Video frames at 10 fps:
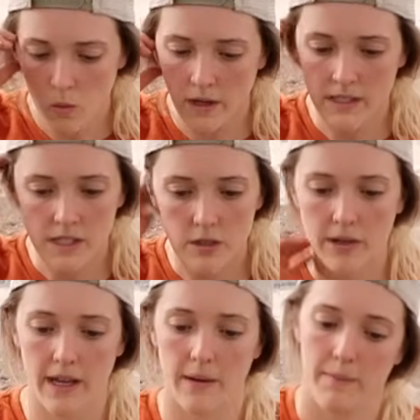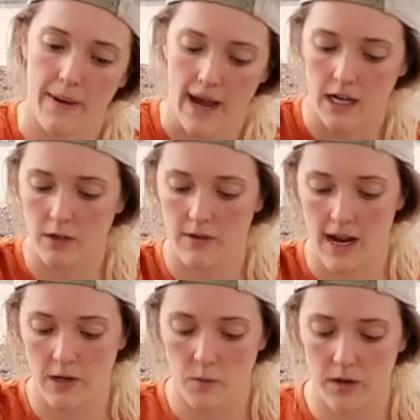Once you get back
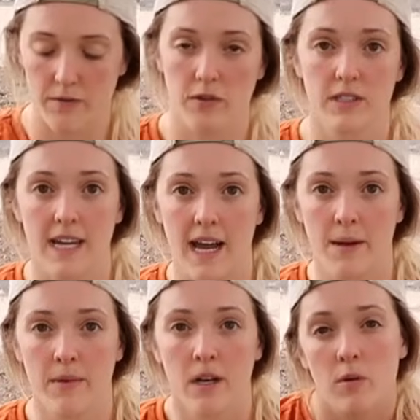around one full time,